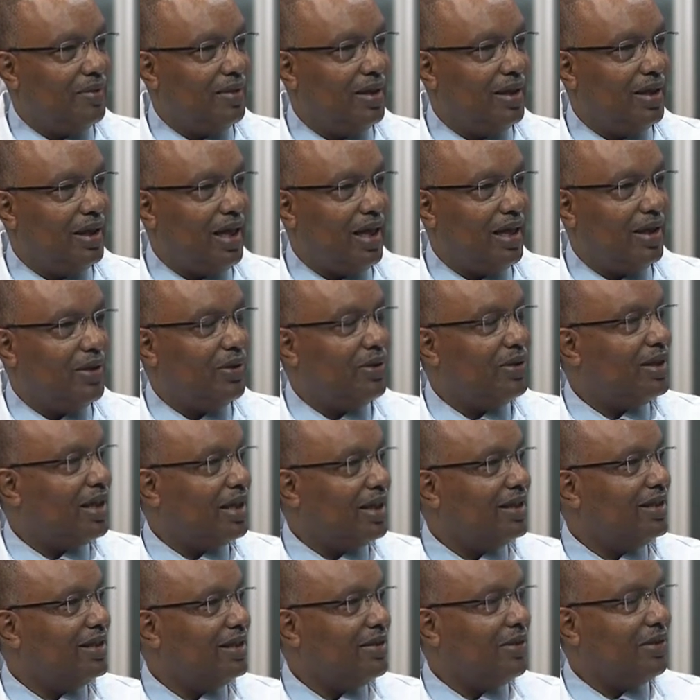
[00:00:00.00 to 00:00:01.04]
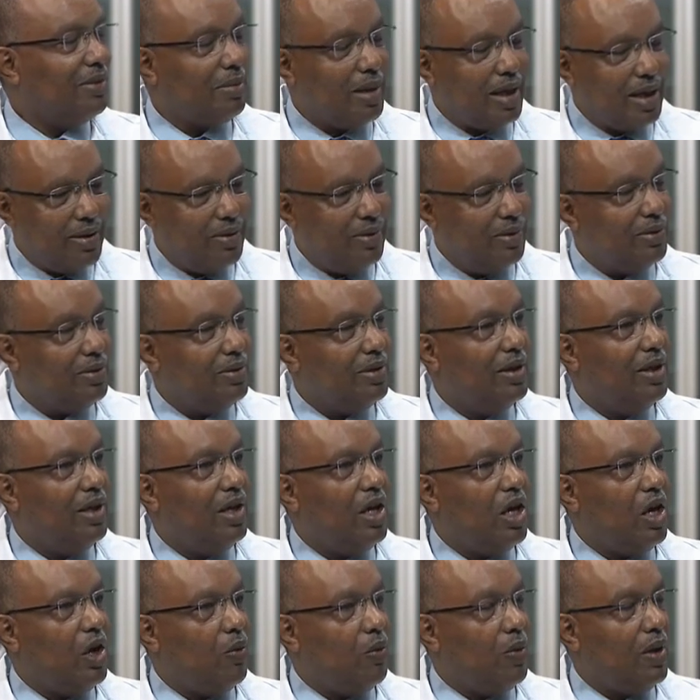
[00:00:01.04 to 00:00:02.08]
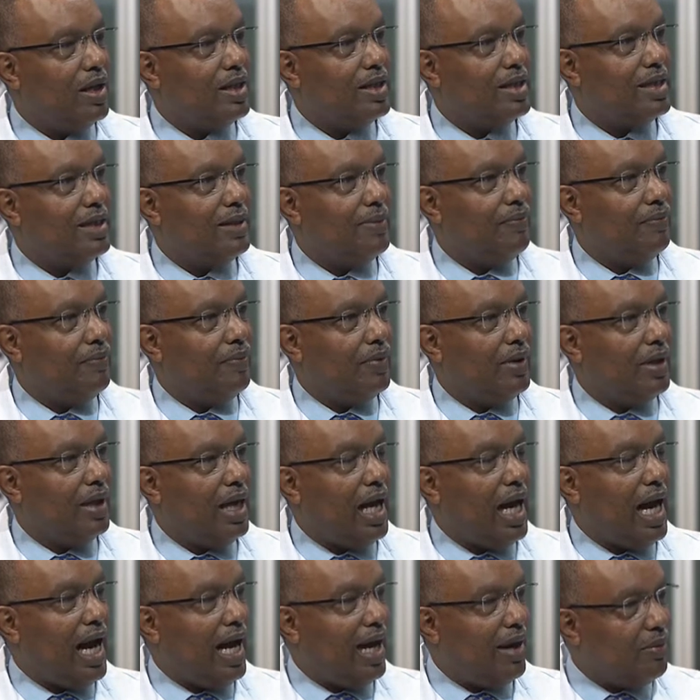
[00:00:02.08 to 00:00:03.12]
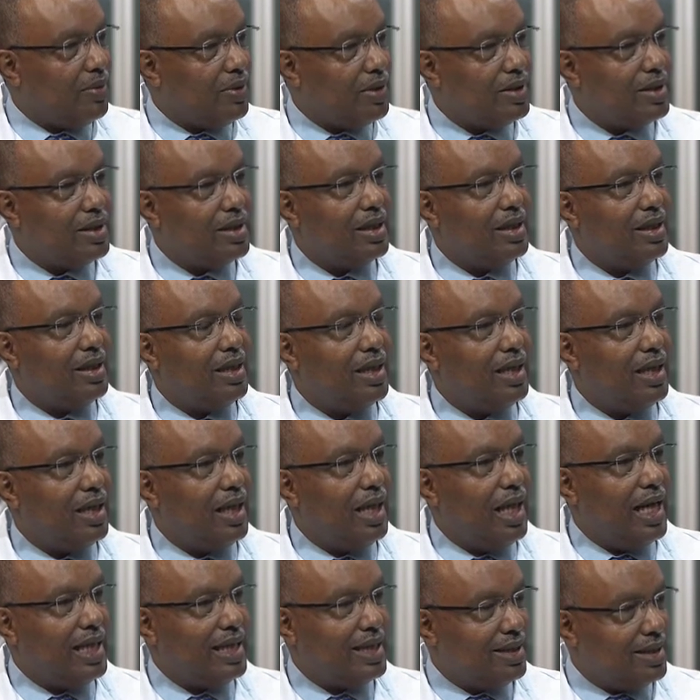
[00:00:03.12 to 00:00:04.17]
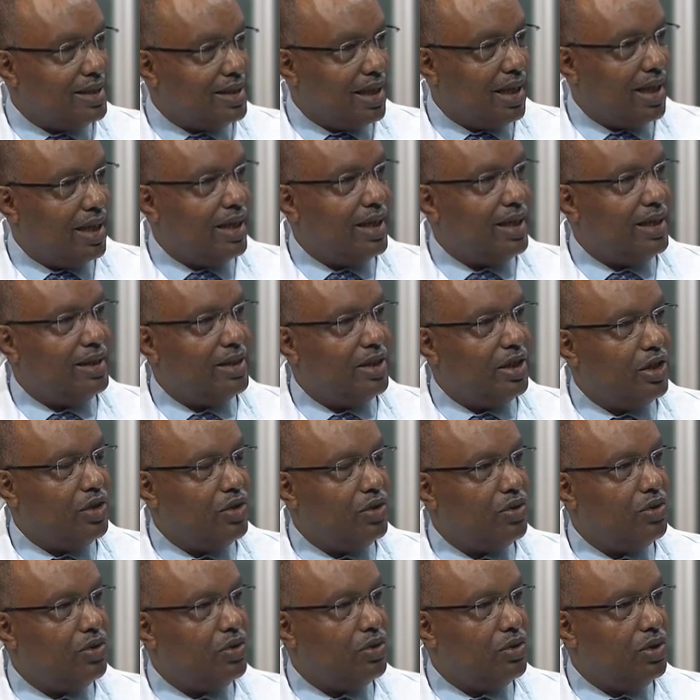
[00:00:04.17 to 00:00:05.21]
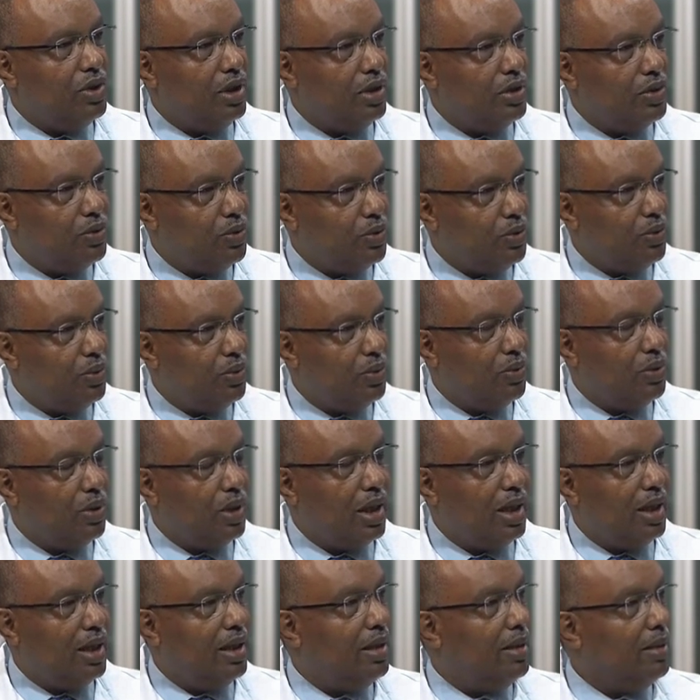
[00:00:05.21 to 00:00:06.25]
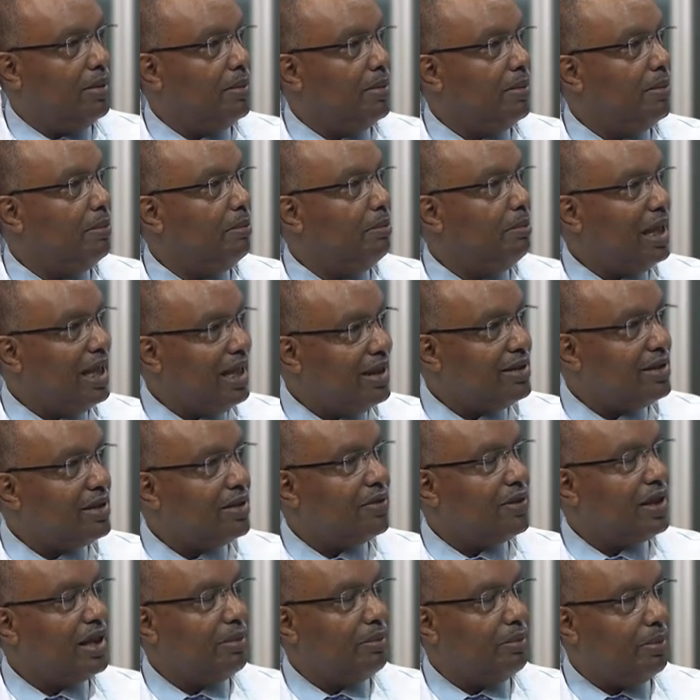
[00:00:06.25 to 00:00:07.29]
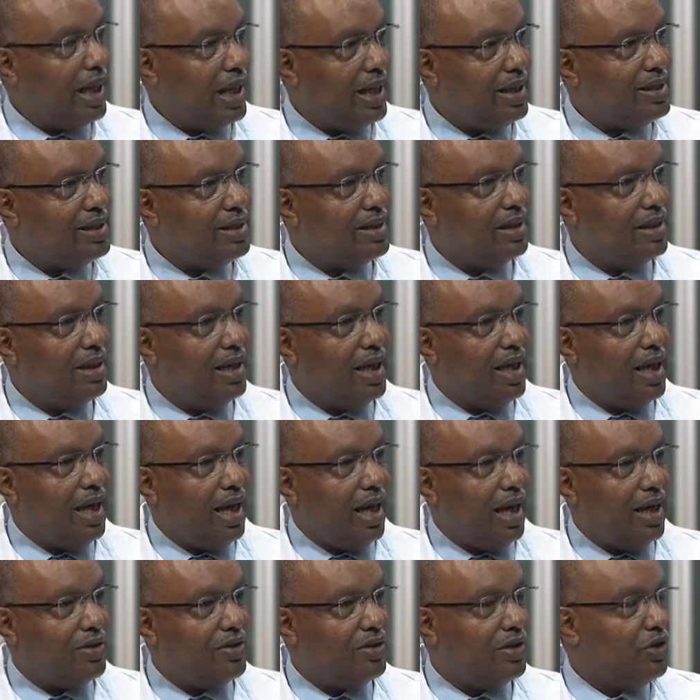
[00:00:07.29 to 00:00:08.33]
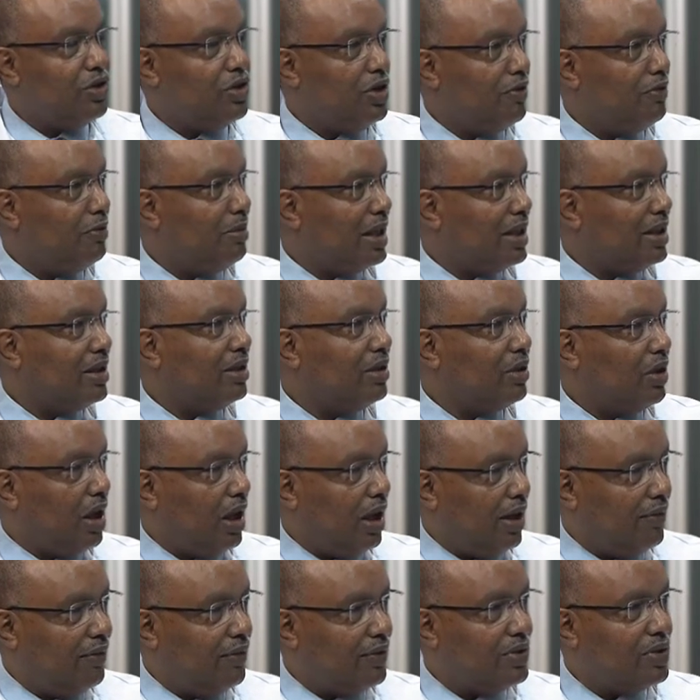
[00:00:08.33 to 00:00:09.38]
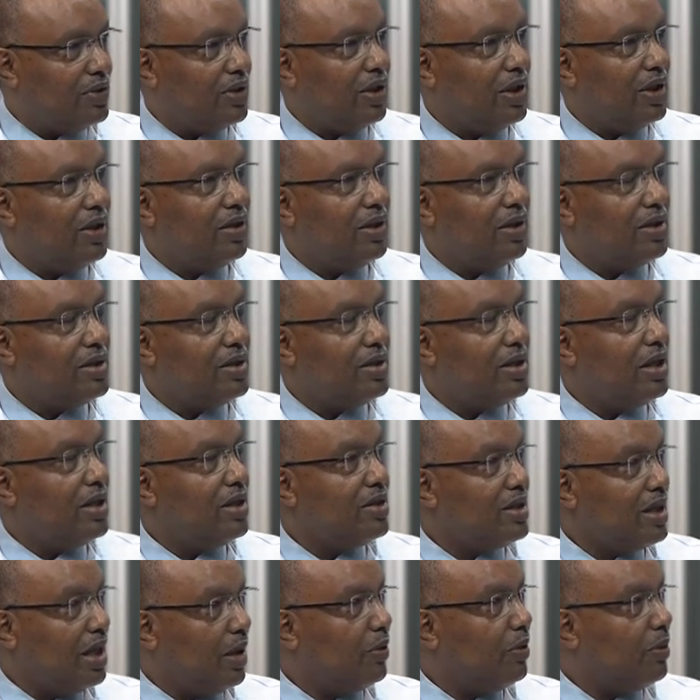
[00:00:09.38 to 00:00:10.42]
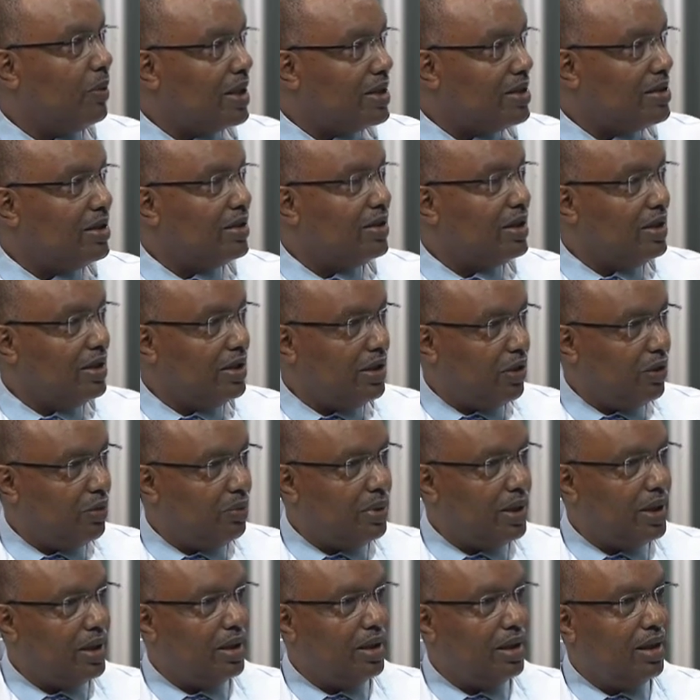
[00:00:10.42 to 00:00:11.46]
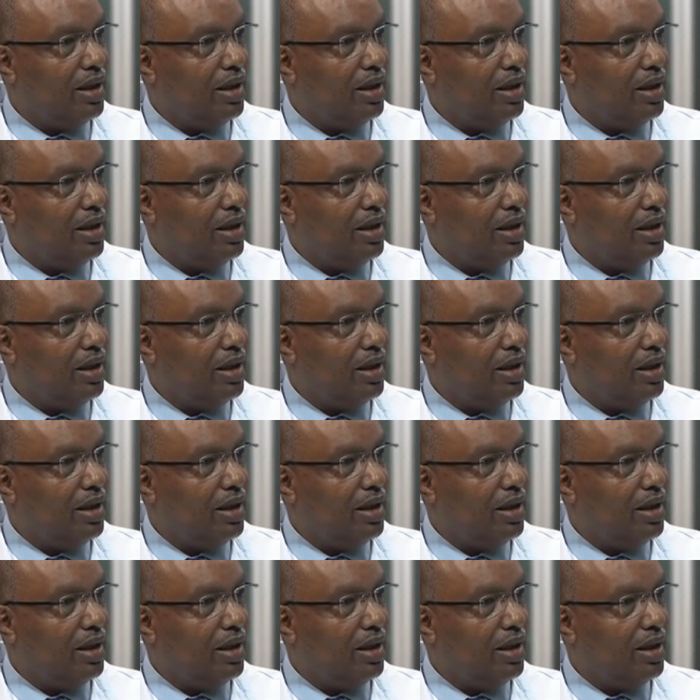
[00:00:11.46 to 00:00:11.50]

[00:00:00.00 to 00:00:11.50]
I conducted on my own was I was assigned to a military base as the chief medical officer in this southwestern Ethiopia